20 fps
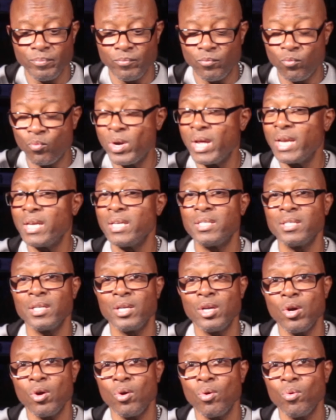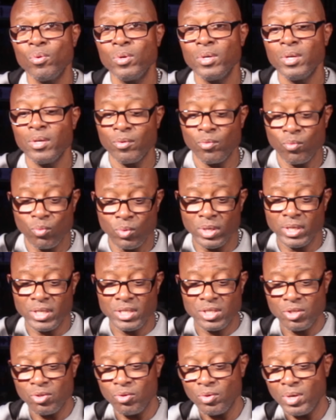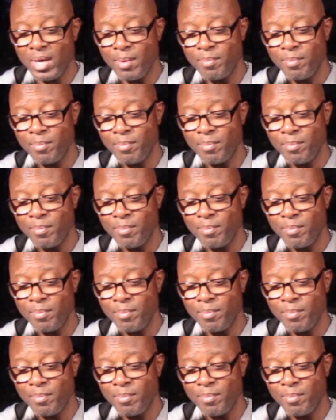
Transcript: ready to go really soon.